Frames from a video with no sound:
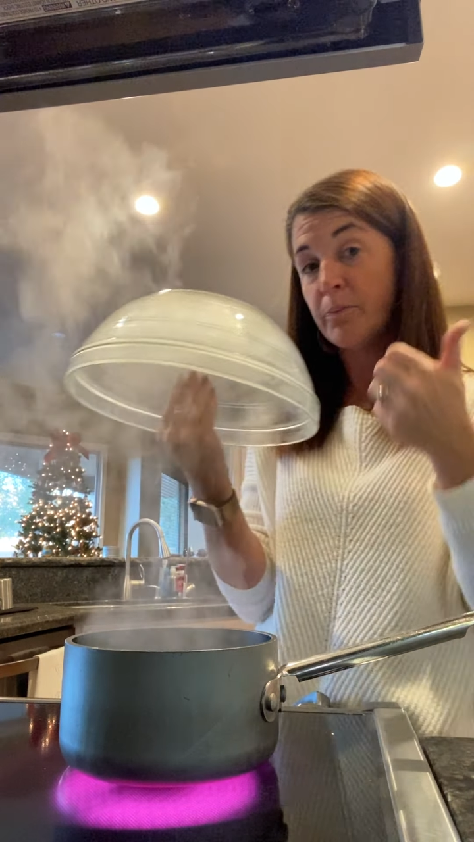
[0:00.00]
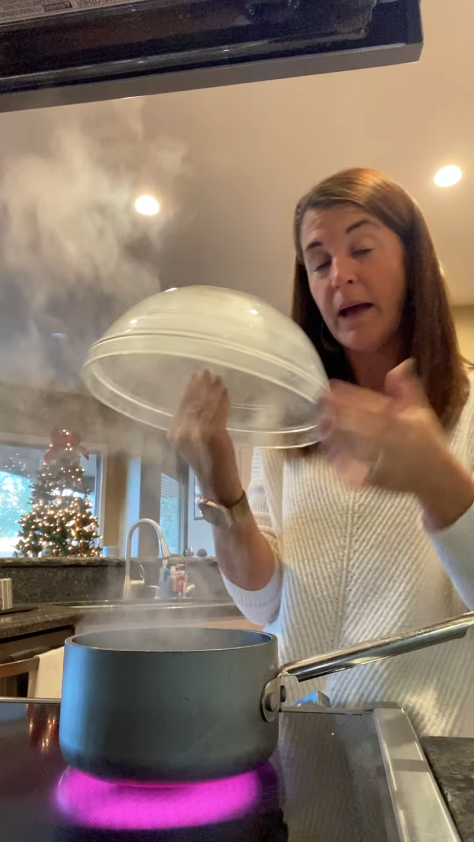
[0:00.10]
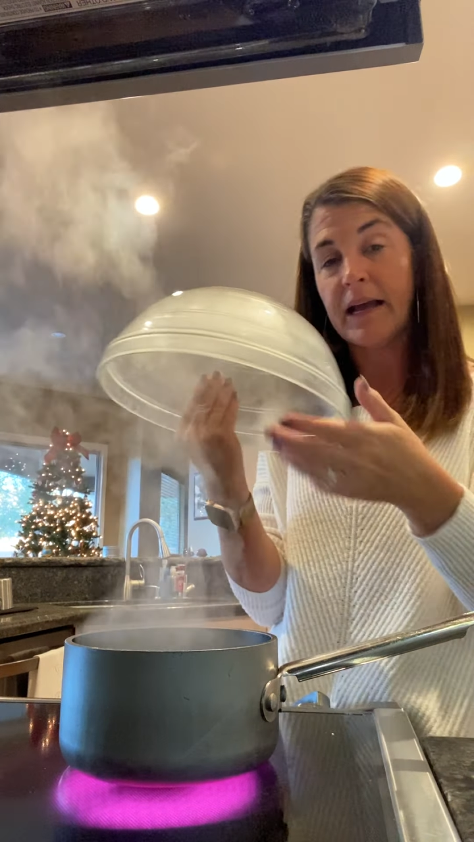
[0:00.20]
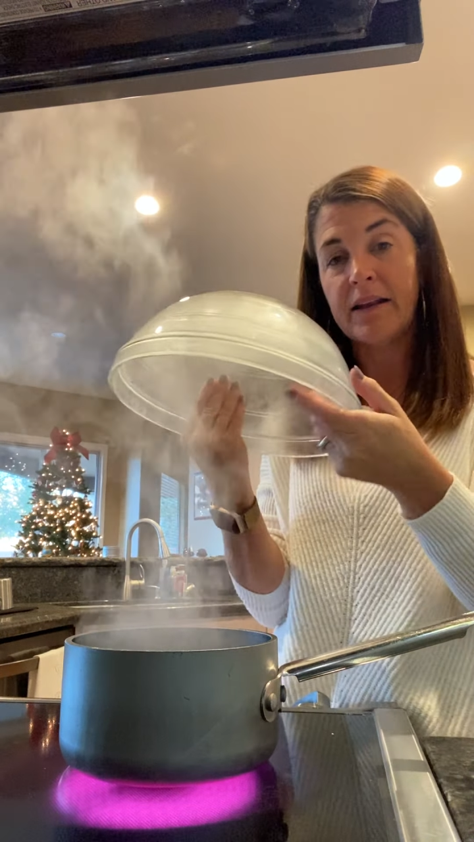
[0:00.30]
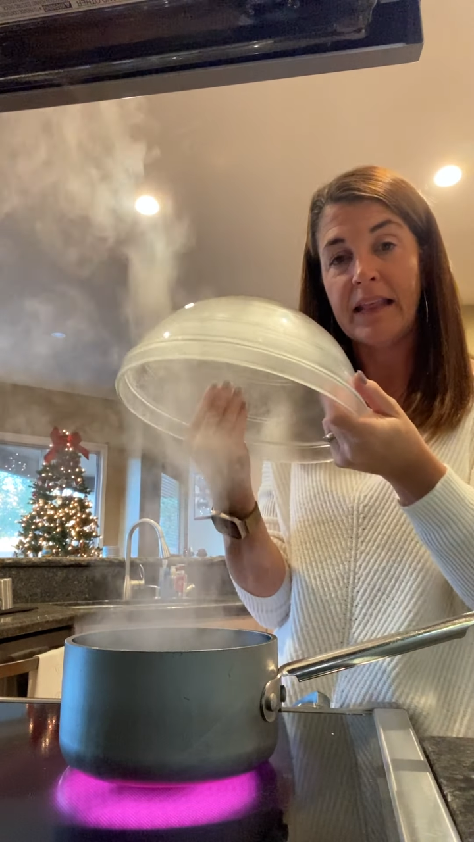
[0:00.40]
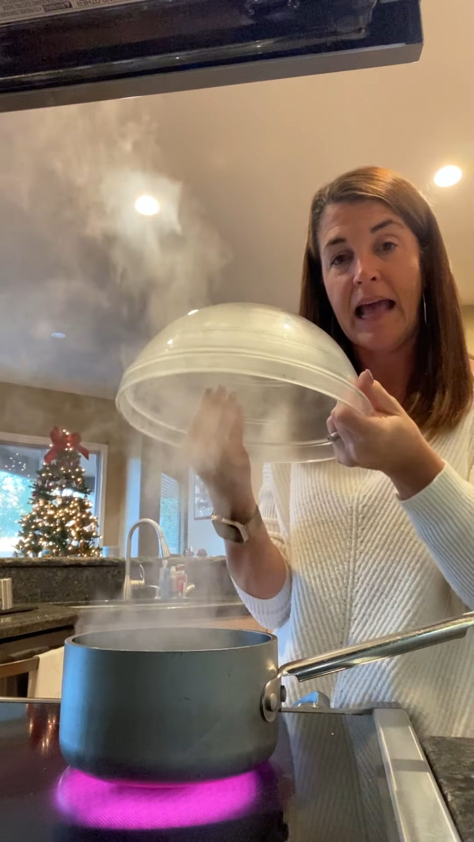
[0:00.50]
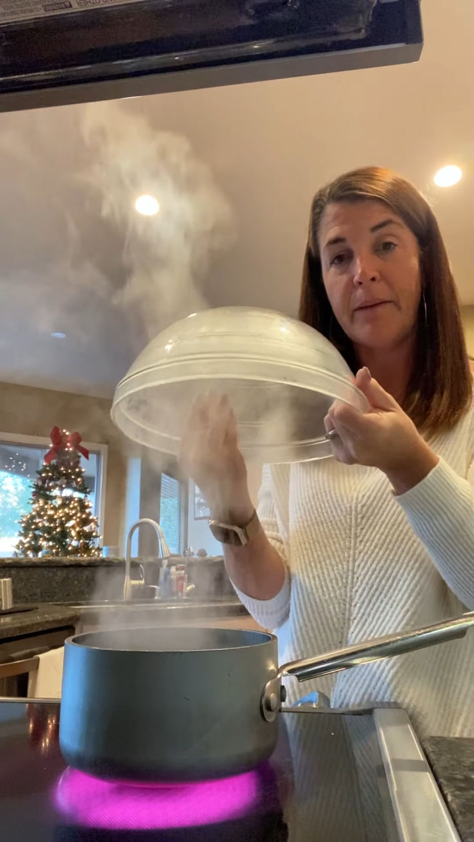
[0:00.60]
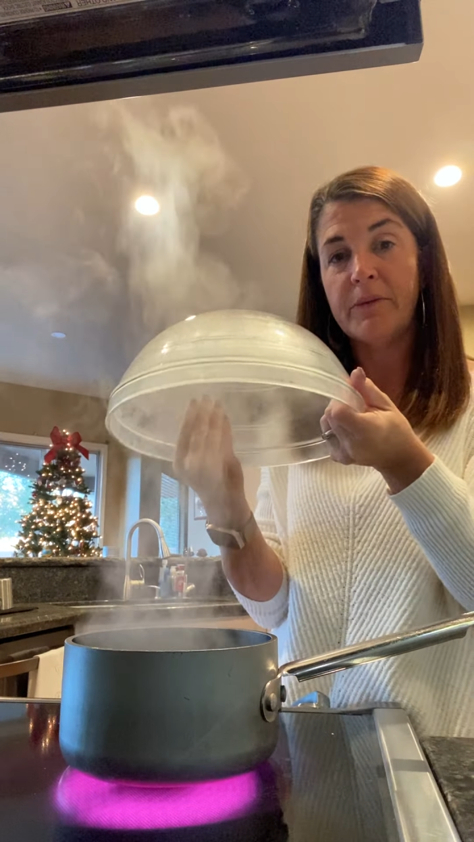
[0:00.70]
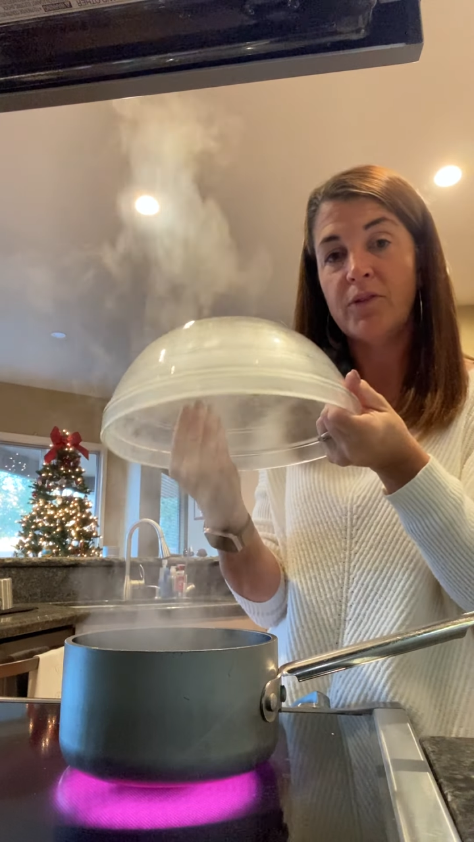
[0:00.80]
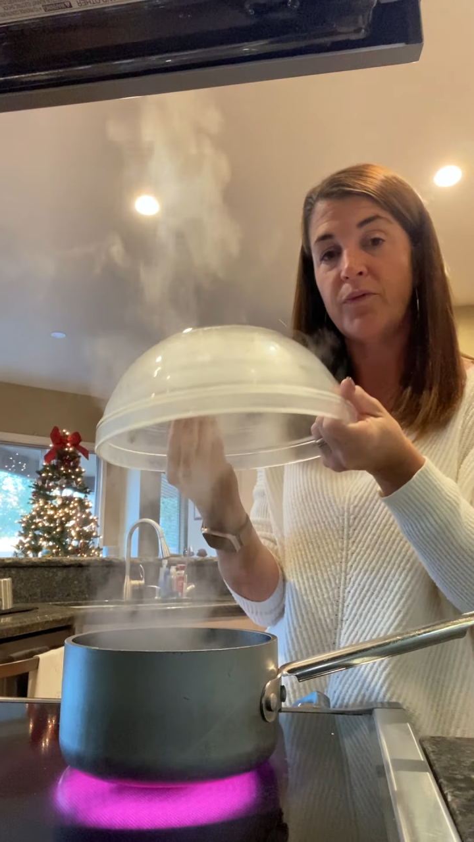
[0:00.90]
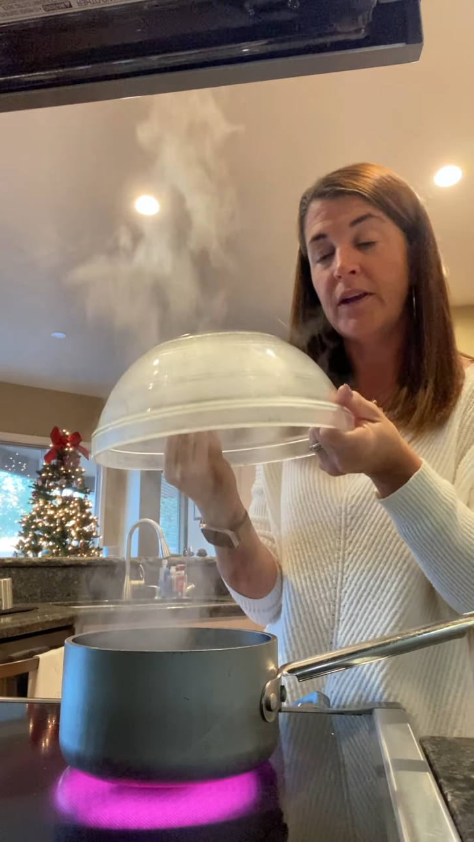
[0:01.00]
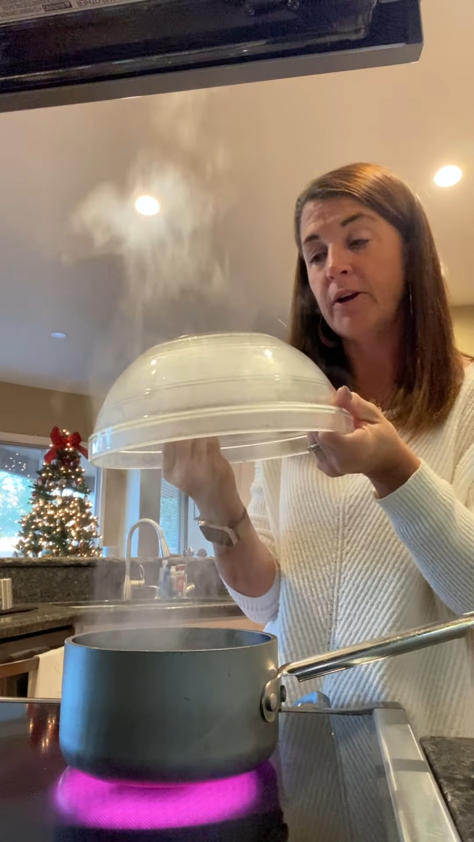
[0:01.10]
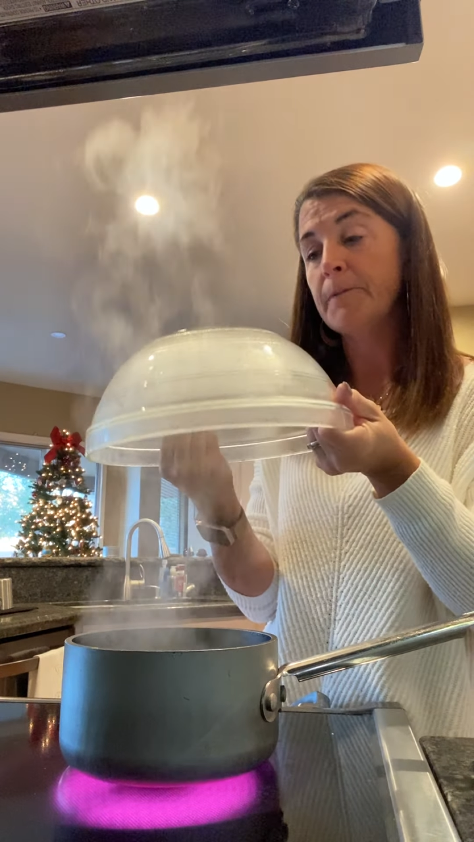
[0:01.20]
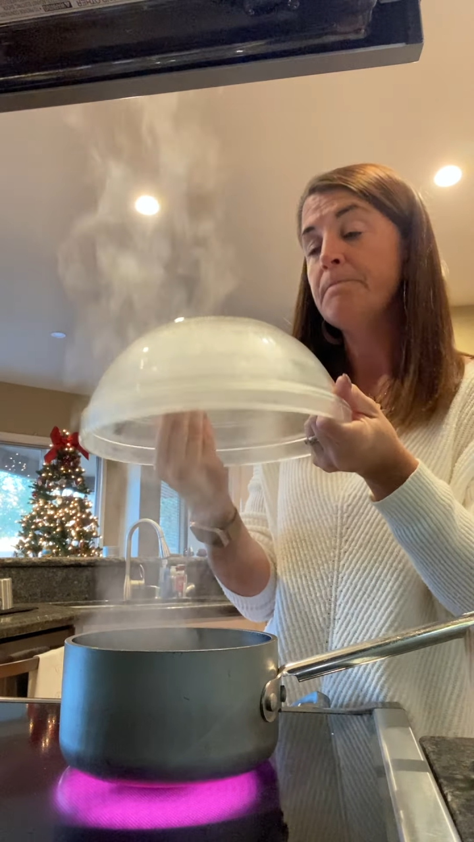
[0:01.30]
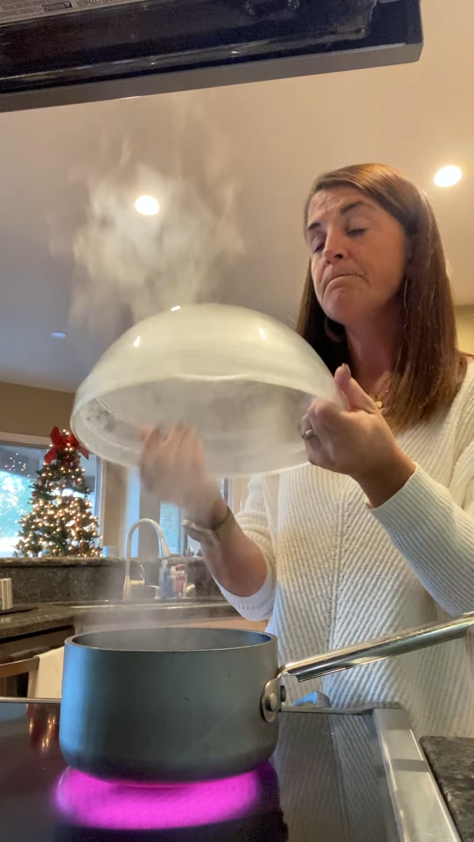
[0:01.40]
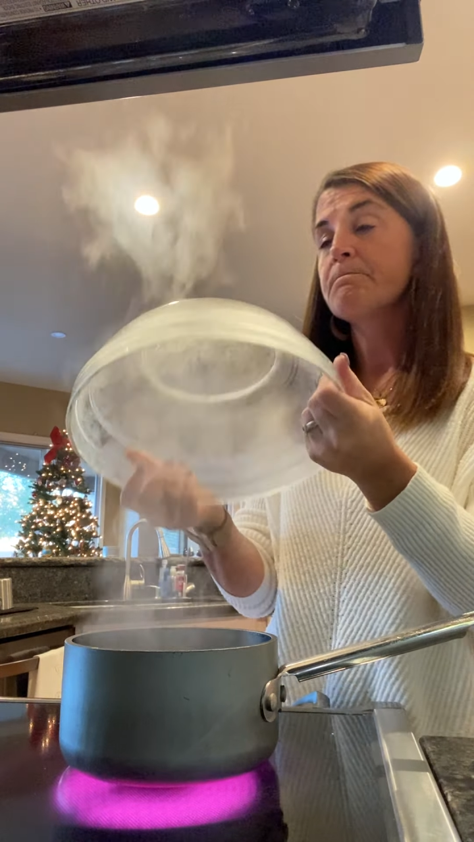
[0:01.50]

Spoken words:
back in the atmosphere,